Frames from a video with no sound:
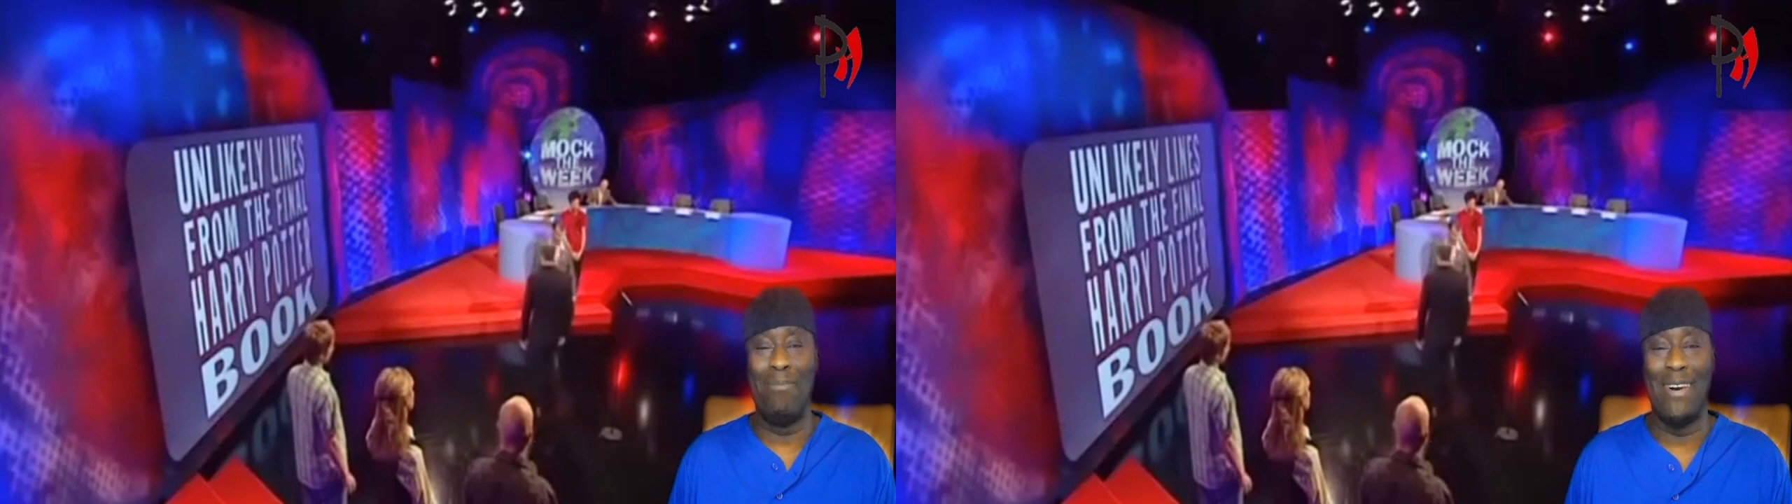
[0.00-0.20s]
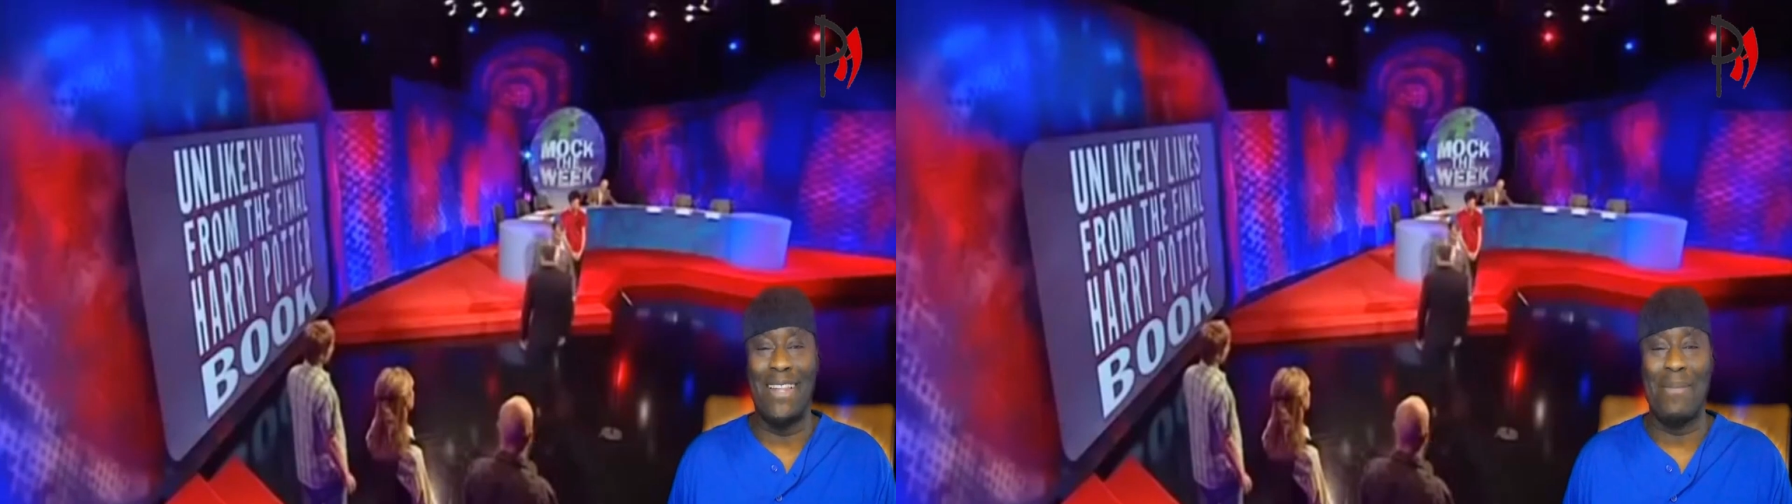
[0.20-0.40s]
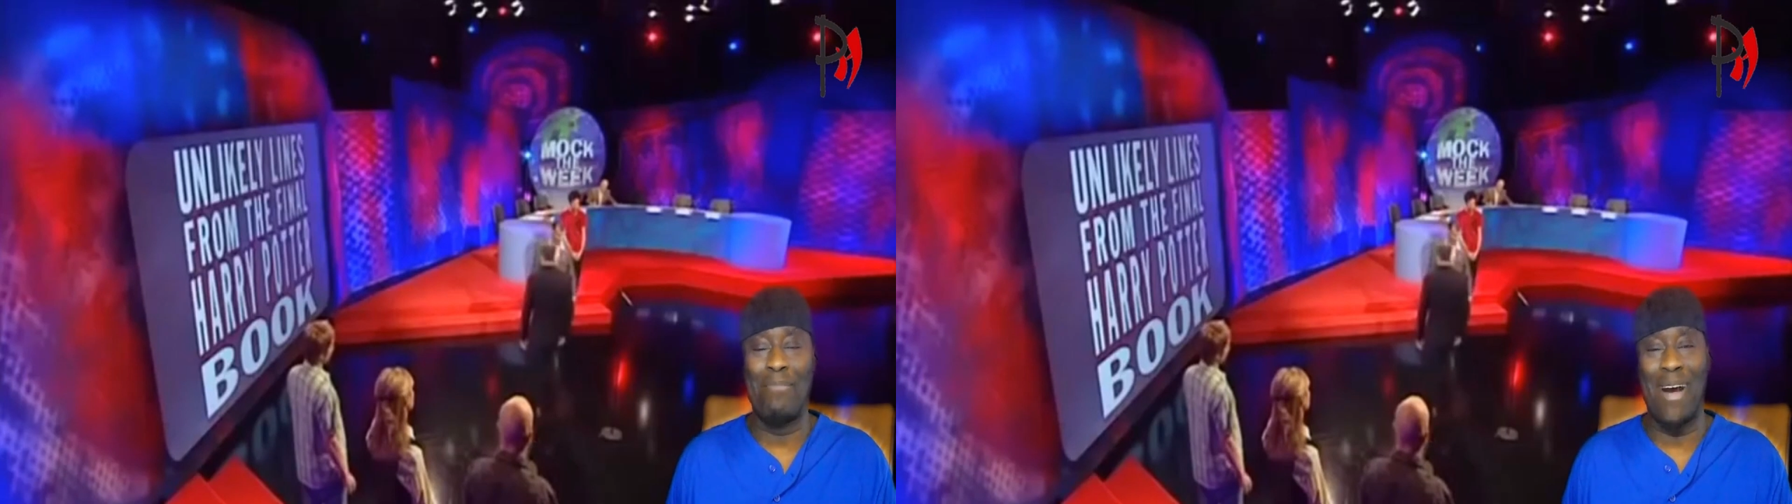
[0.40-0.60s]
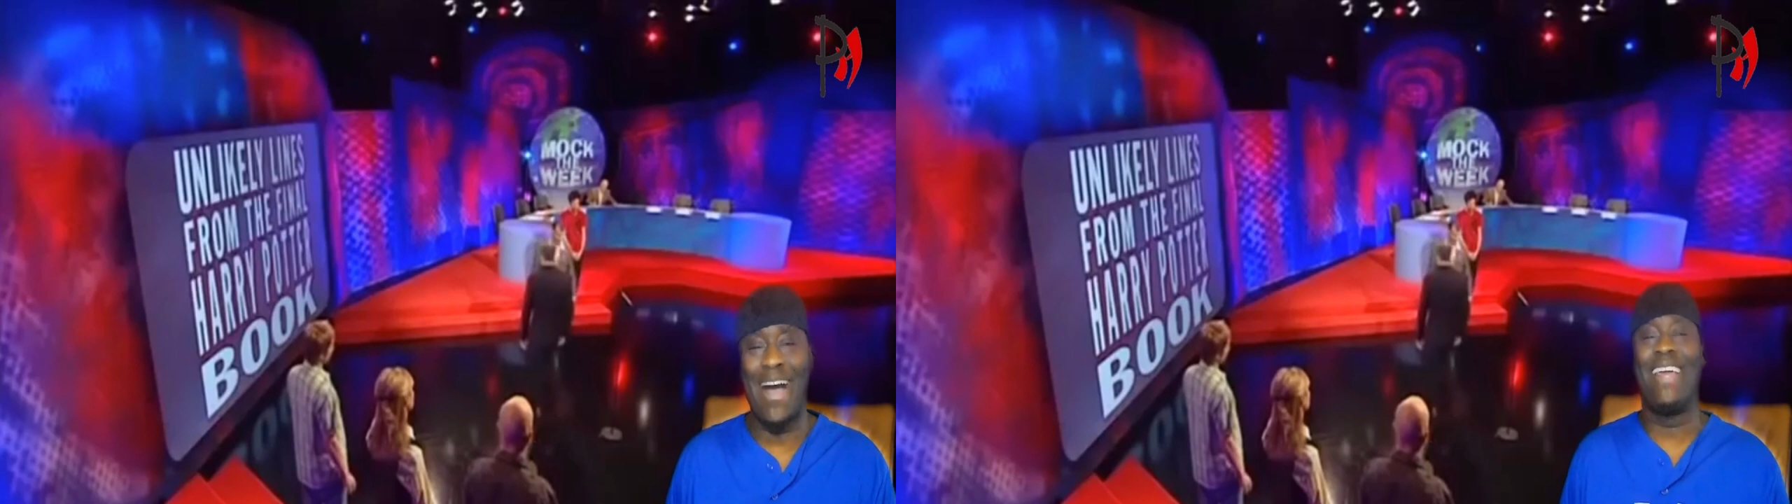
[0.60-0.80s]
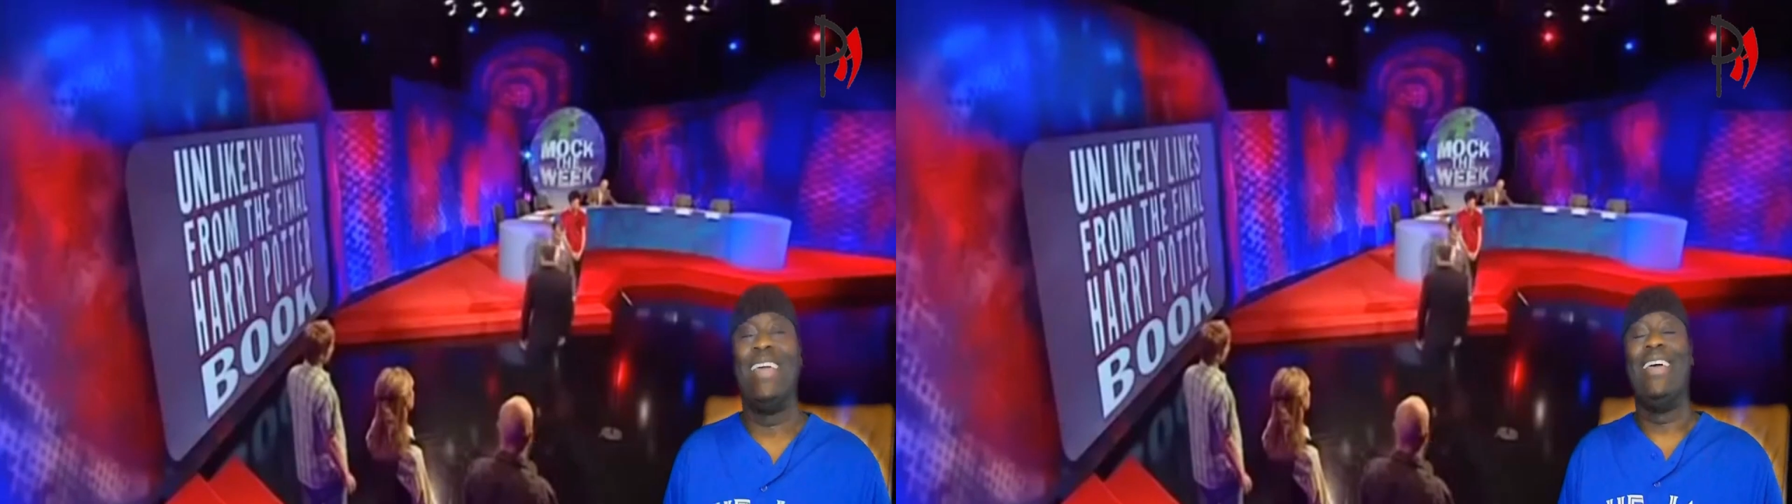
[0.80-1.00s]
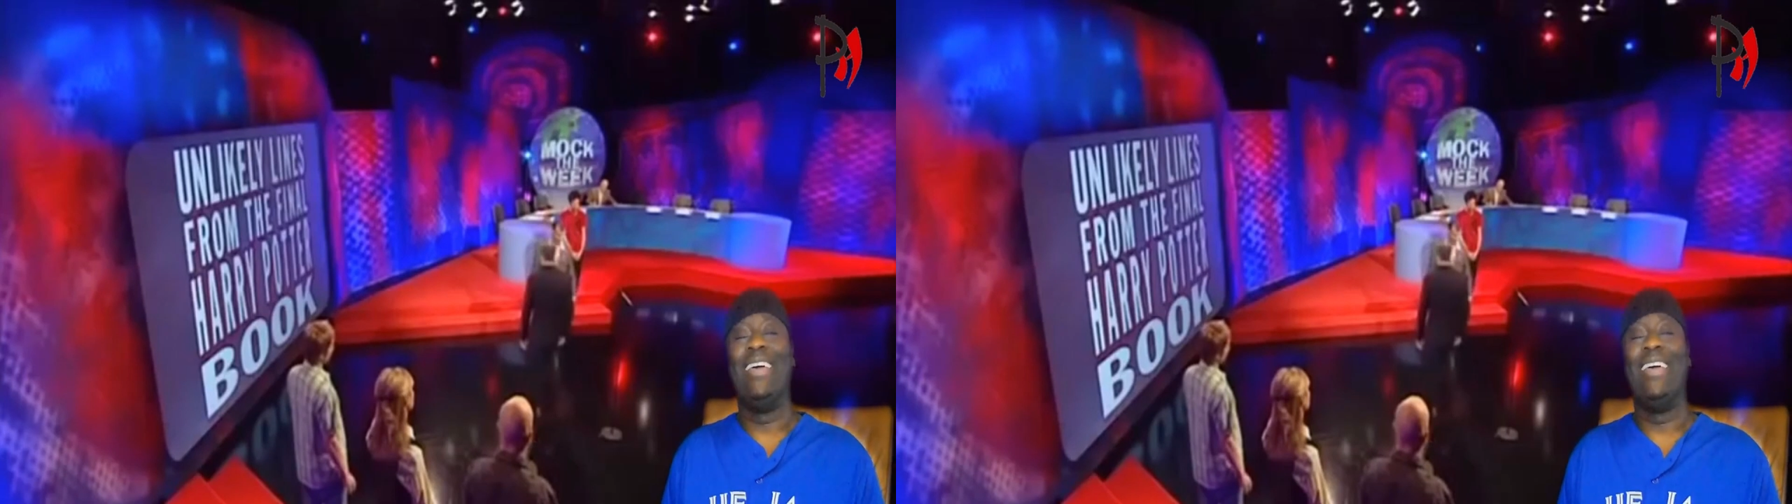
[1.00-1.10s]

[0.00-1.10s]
with a body.